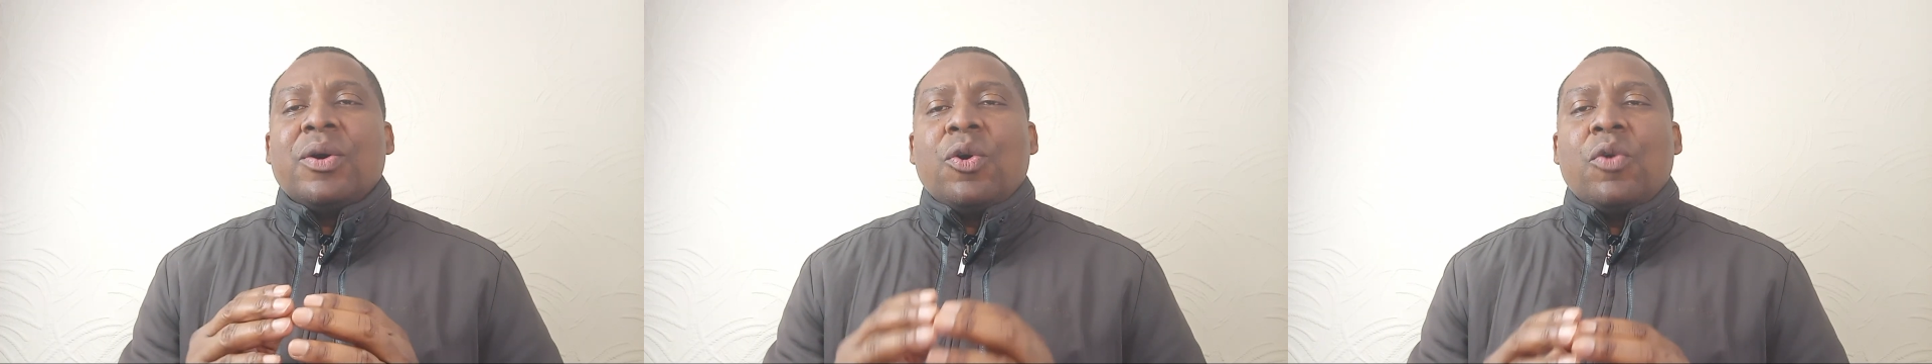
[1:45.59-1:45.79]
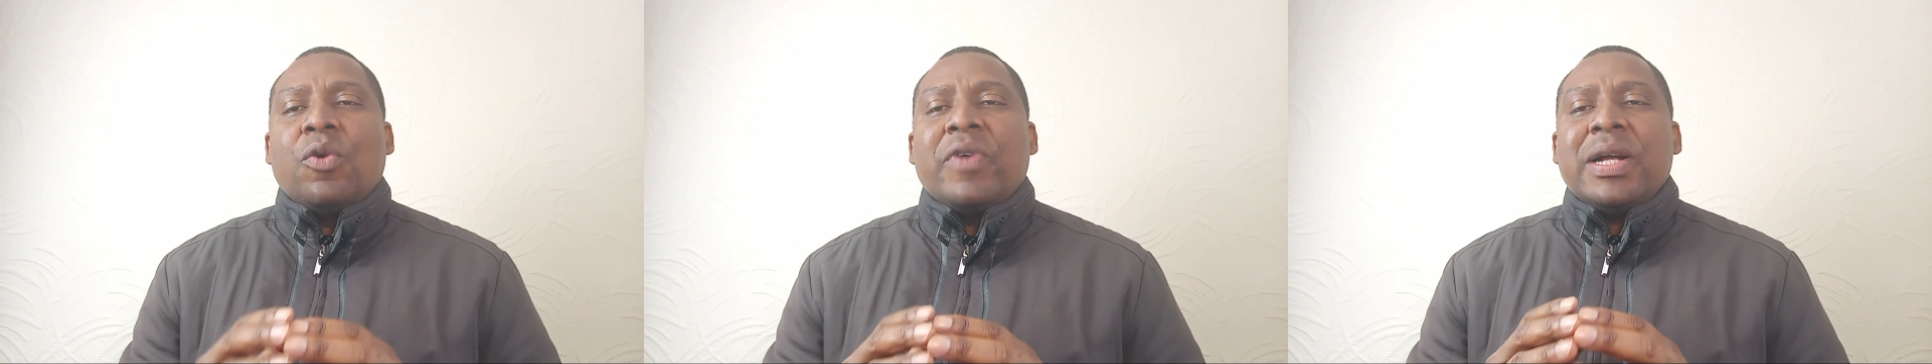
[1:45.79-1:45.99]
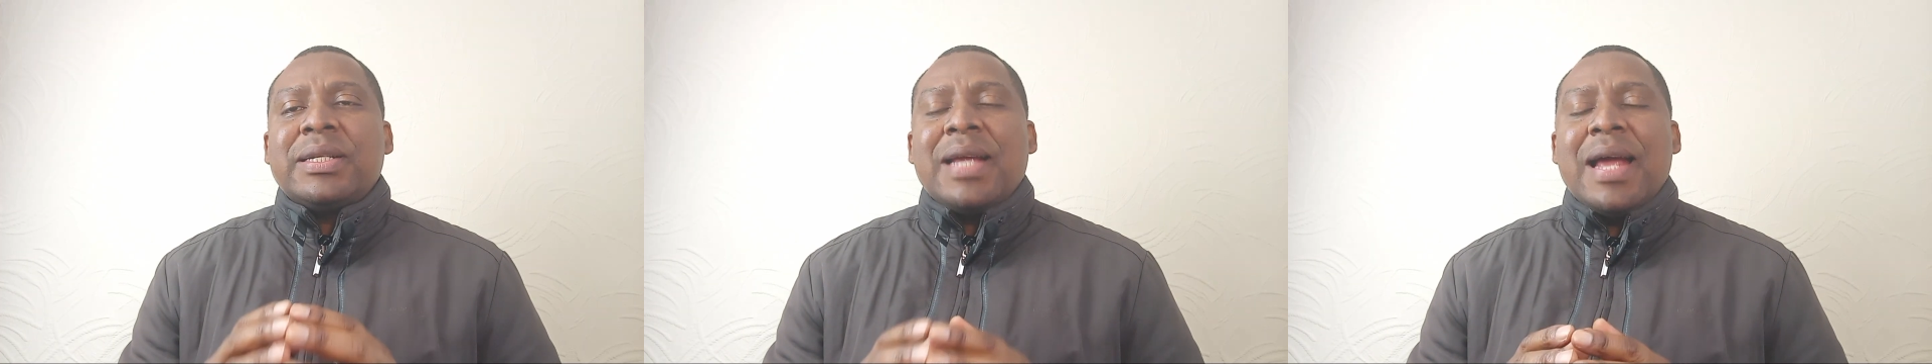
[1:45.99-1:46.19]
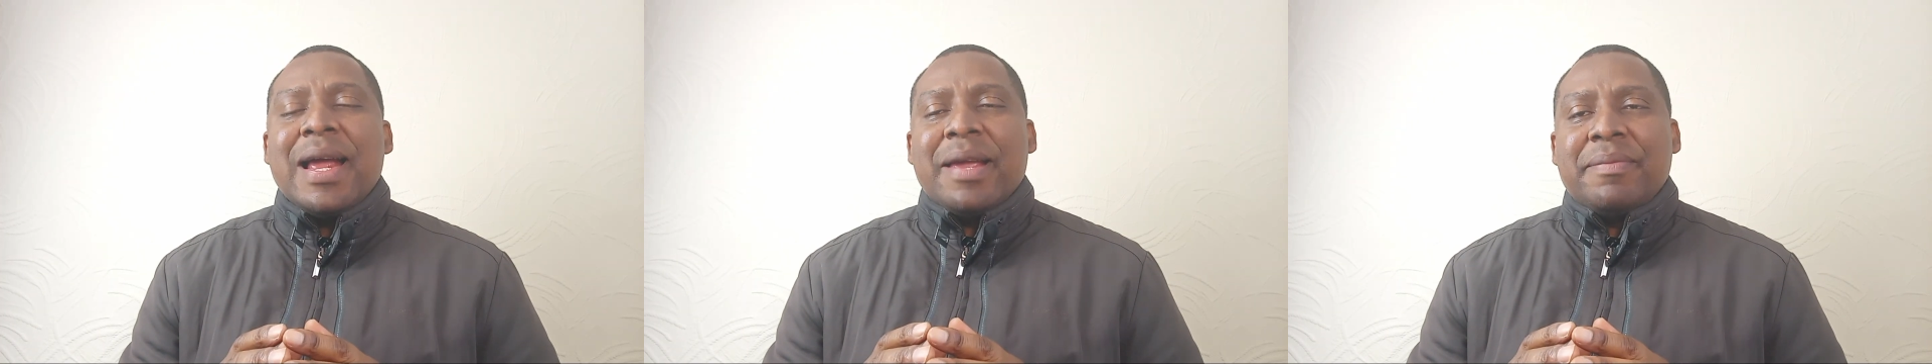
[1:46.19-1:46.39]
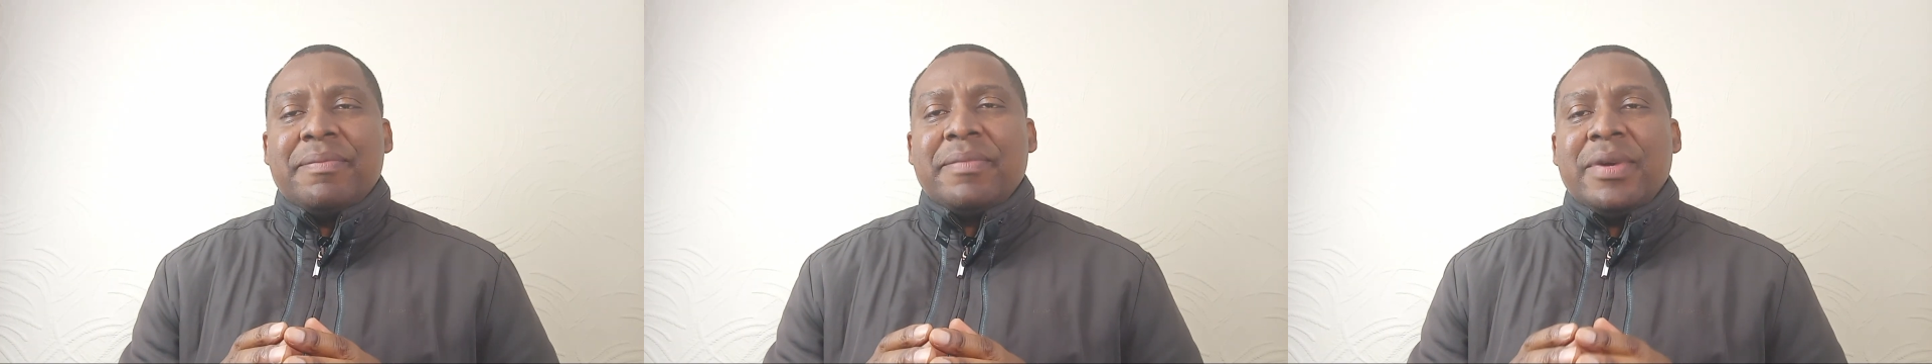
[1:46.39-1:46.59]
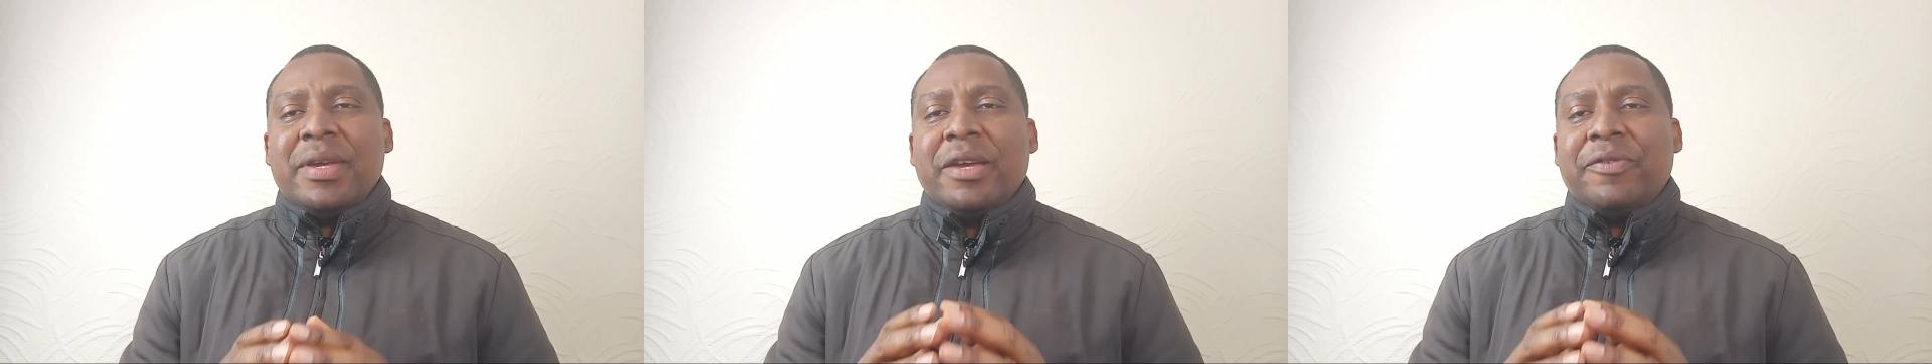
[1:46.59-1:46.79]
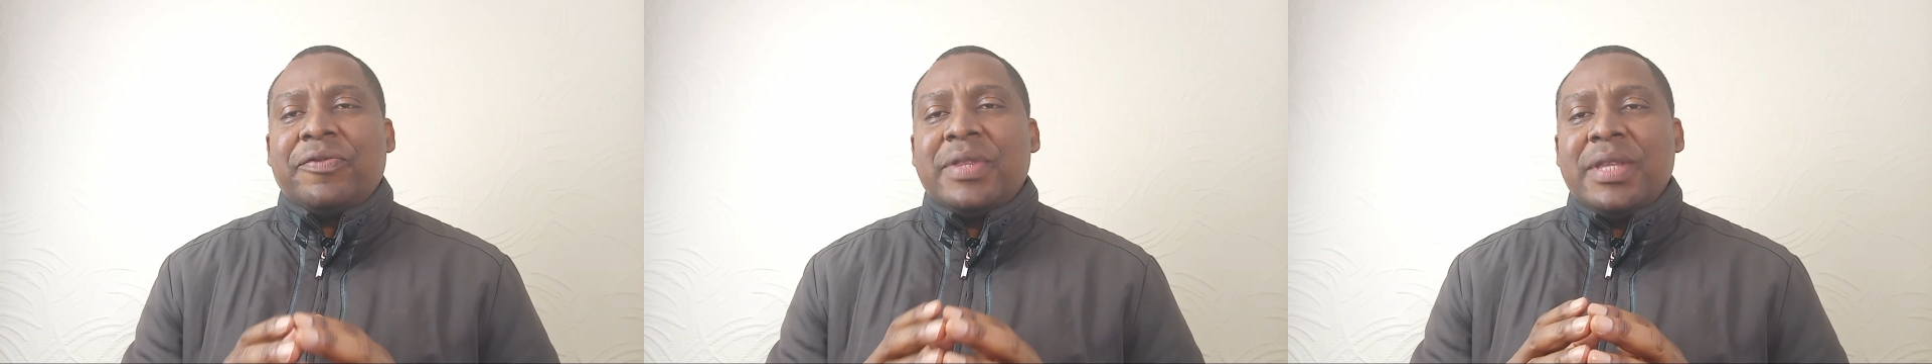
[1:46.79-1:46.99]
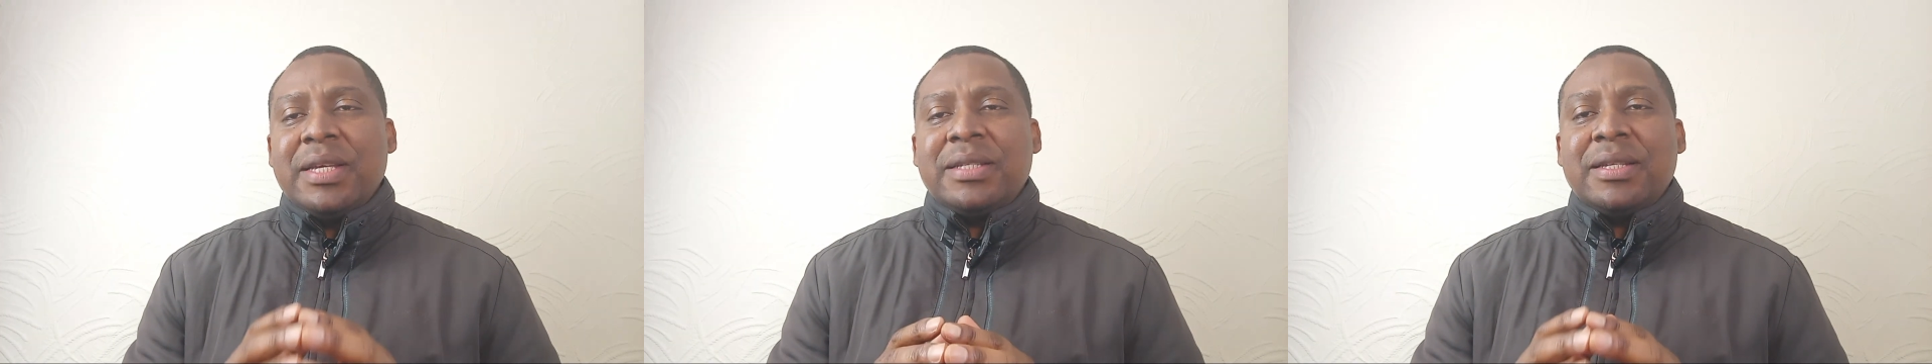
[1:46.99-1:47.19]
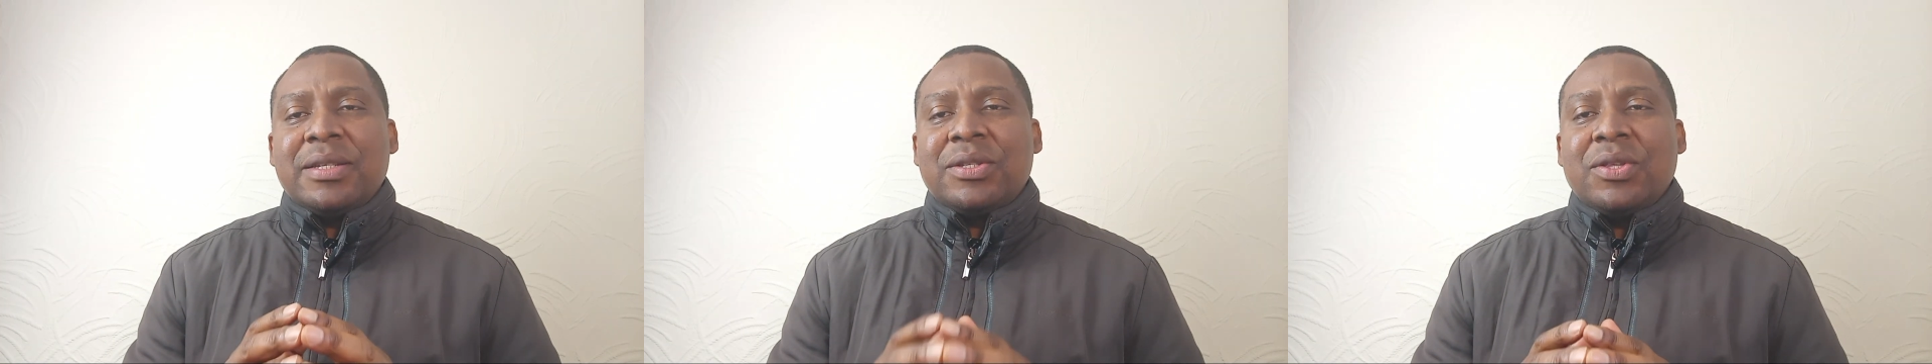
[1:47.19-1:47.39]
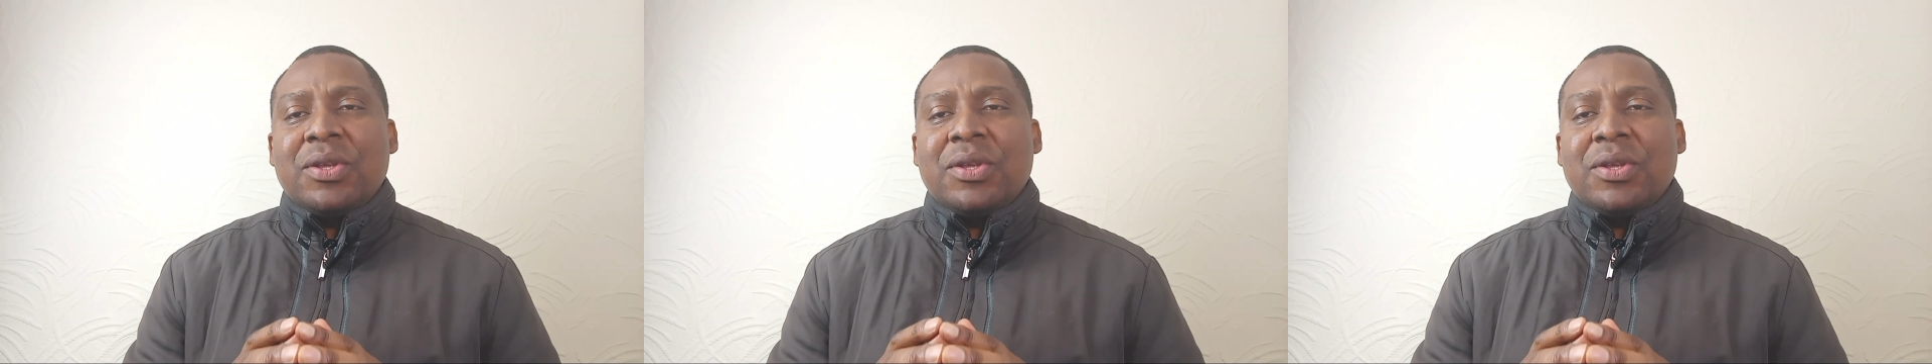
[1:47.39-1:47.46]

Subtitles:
Over time, if this is